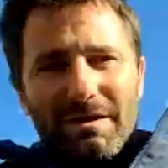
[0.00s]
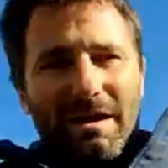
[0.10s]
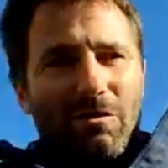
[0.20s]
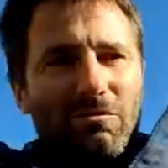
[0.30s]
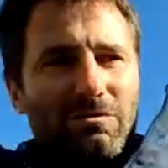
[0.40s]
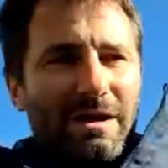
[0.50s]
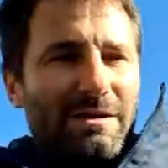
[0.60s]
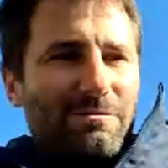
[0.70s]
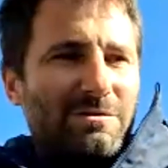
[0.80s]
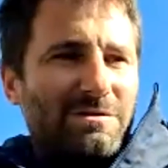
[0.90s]
that whole
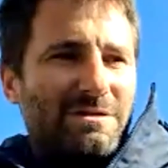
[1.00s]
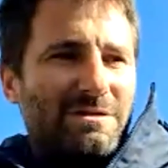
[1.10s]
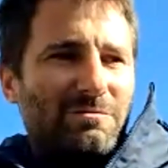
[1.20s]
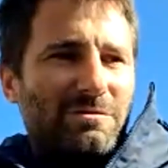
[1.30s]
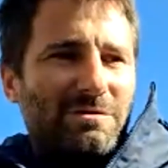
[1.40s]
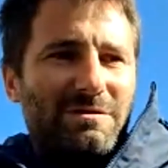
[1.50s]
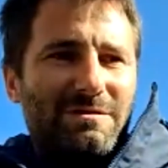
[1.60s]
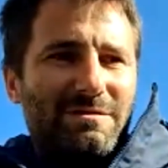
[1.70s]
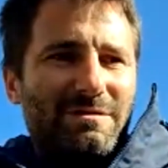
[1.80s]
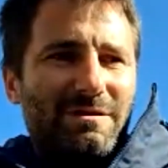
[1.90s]
day was
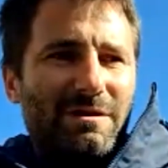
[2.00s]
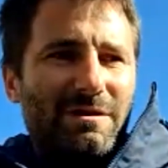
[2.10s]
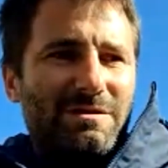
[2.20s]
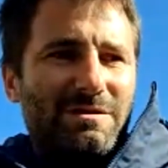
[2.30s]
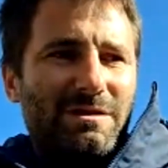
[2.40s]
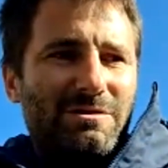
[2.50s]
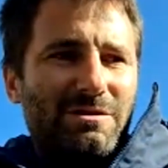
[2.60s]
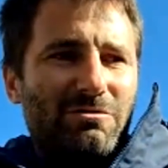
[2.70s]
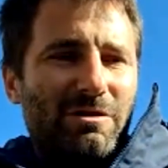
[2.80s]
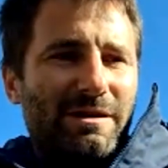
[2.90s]
such a
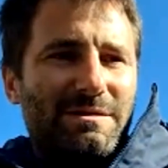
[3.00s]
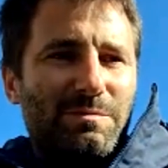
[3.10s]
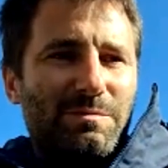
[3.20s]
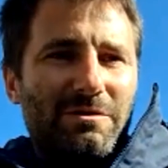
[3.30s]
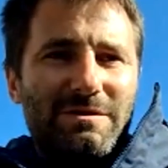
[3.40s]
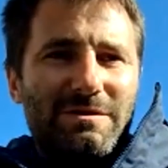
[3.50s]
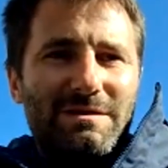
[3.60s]
great experience.